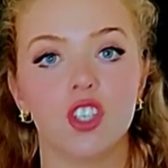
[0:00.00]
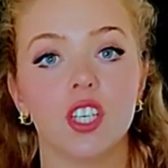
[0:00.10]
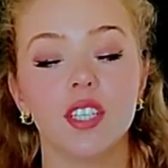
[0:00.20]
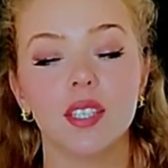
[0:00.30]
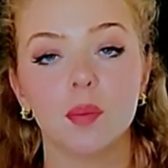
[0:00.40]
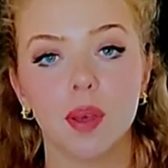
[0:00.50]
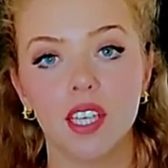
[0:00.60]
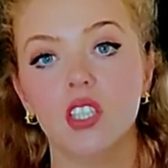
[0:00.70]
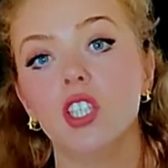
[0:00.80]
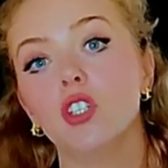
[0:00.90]
It's
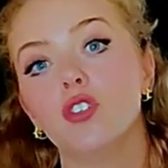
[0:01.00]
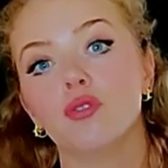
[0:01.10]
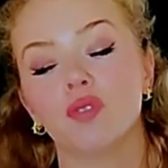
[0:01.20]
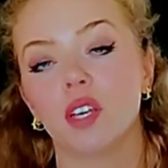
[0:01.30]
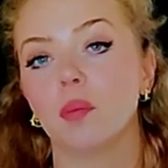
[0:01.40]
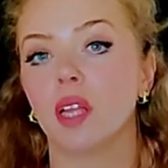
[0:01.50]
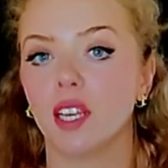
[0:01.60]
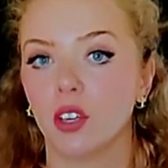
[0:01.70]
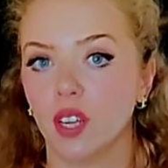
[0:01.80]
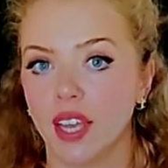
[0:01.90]
amazing to reapply
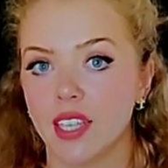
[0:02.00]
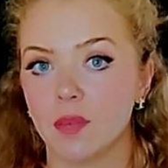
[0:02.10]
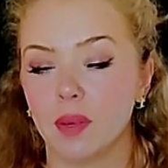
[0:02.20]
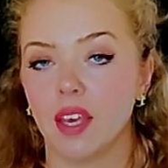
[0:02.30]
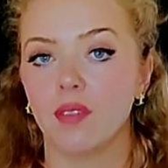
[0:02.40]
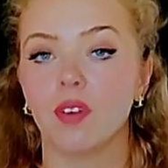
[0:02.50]
your SPF.